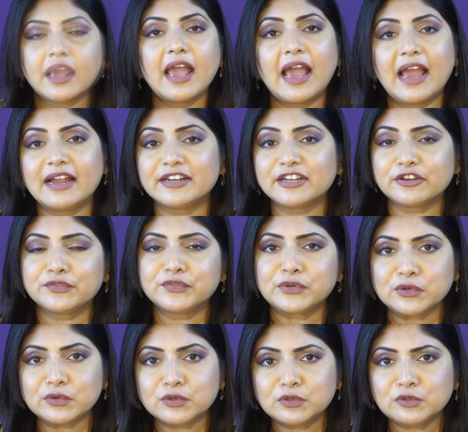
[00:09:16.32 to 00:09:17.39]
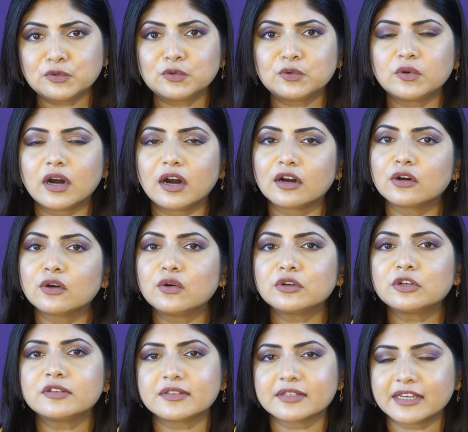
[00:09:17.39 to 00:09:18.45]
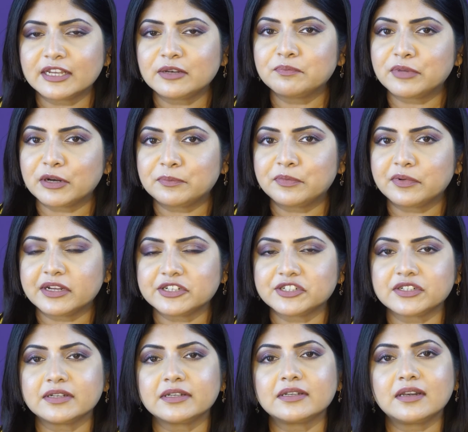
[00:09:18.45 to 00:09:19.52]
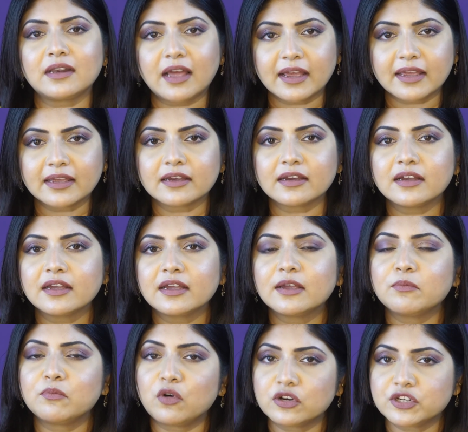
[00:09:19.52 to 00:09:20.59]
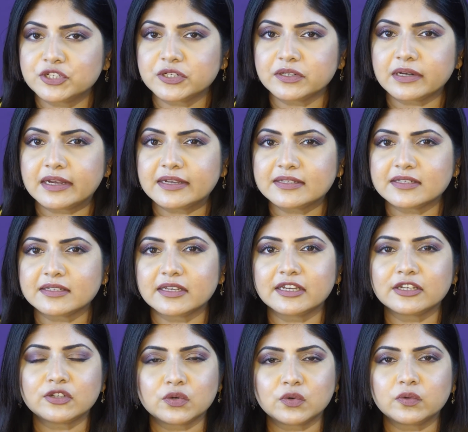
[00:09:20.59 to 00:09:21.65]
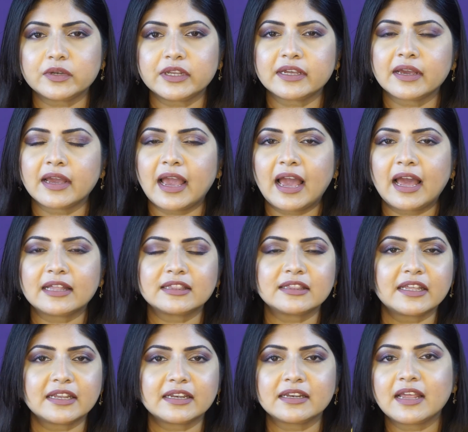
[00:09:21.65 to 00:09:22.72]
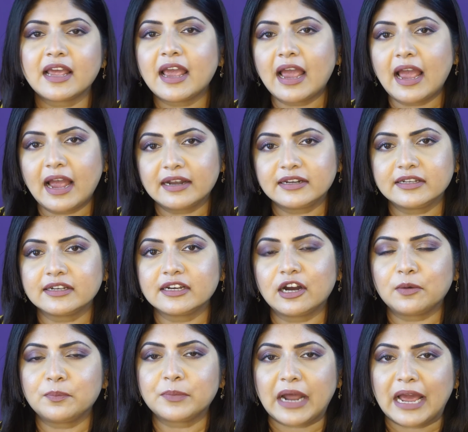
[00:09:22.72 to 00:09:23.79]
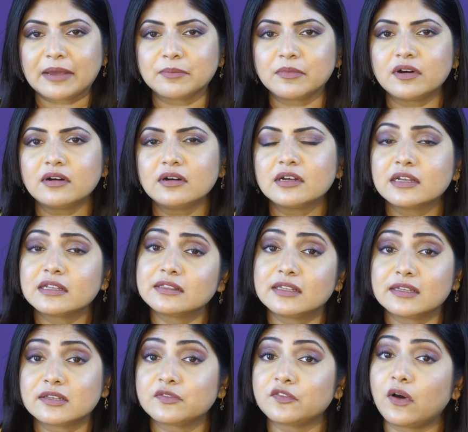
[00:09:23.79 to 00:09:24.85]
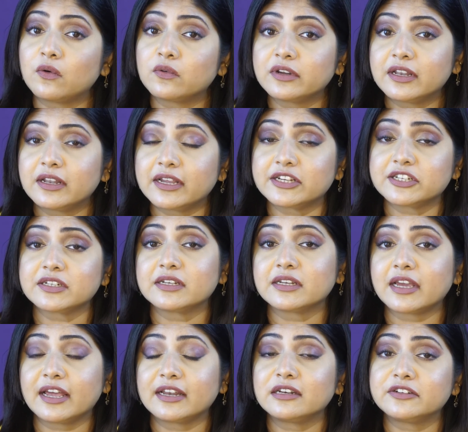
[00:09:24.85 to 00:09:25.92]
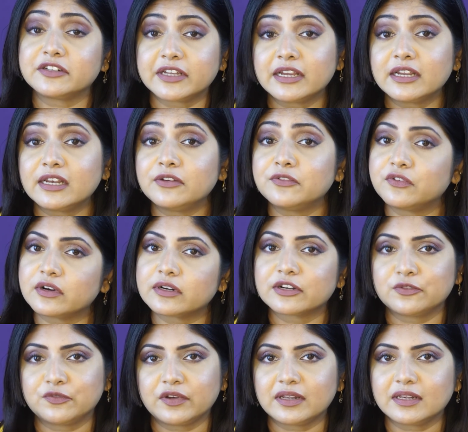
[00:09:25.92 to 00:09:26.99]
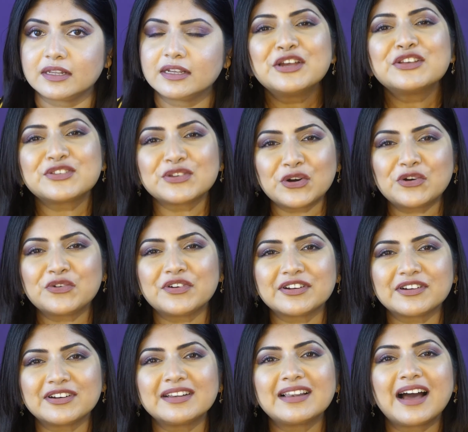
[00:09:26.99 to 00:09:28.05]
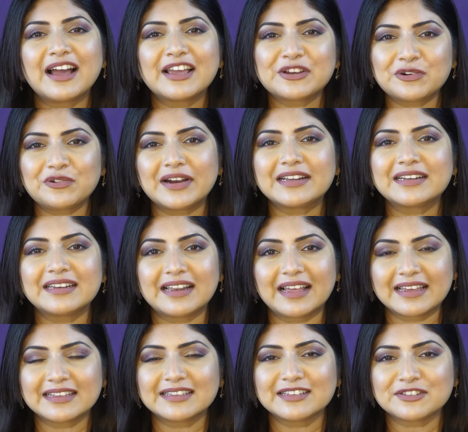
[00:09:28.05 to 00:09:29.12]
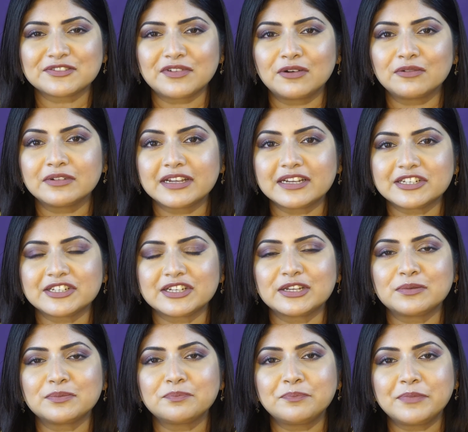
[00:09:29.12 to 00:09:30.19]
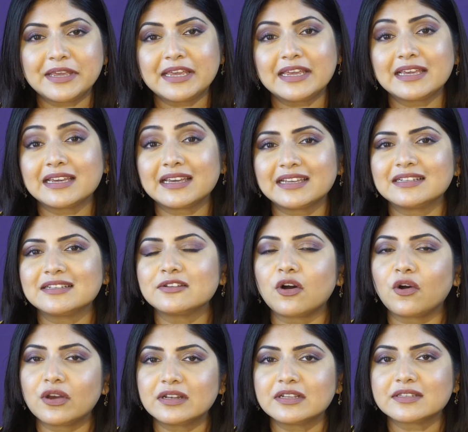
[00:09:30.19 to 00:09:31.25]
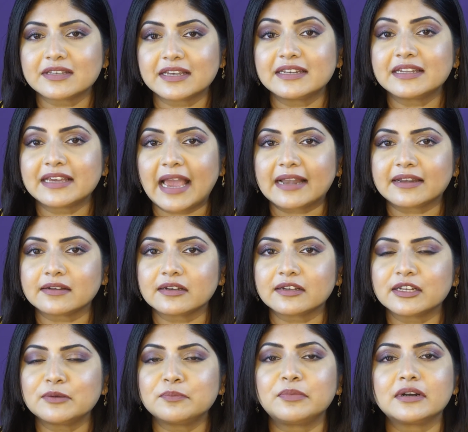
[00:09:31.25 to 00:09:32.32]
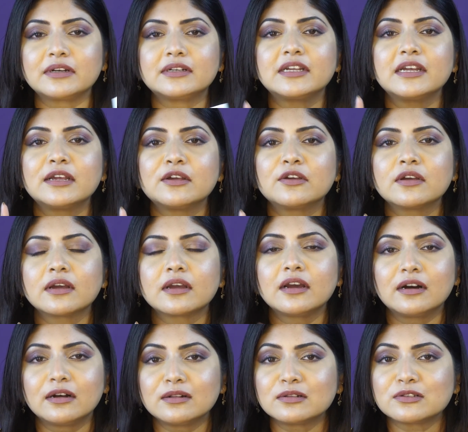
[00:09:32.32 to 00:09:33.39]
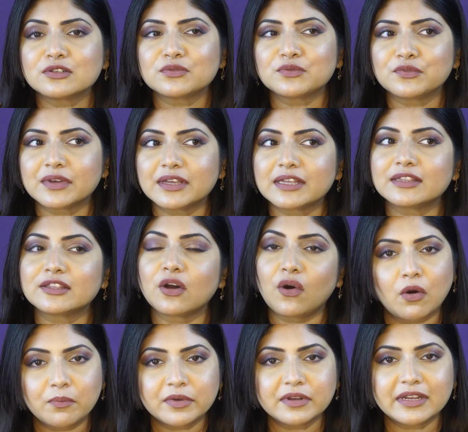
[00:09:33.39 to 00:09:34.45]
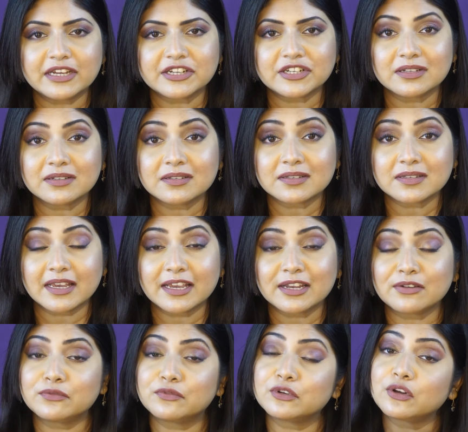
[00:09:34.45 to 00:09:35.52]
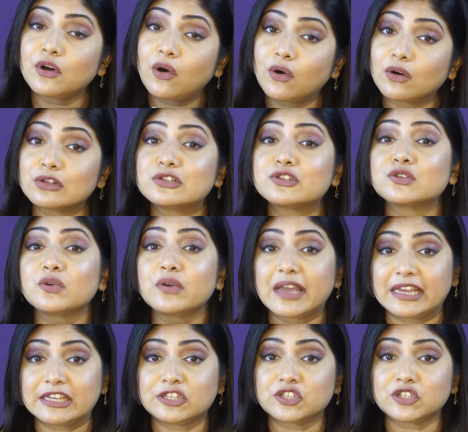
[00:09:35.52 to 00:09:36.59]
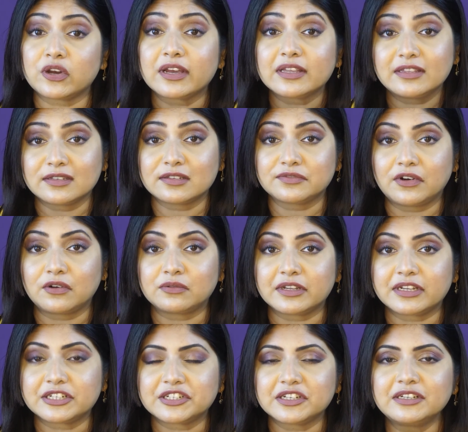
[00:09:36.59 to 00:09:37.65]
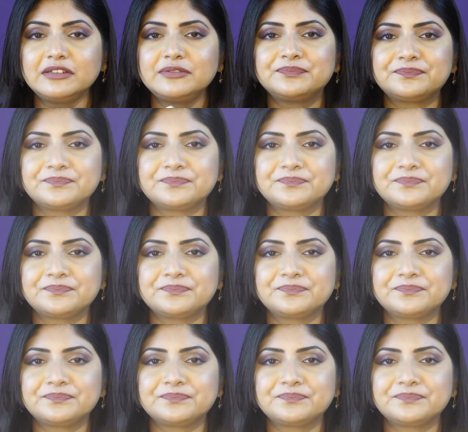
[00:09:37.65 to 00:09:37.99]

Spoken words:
And if you do a good skin preparation like moisturizing, toning and then adding a primer, this foundation can really work well. So overall I quite like this foundation being in oily skin category, but girls with combination skin would also enjoy this foundation.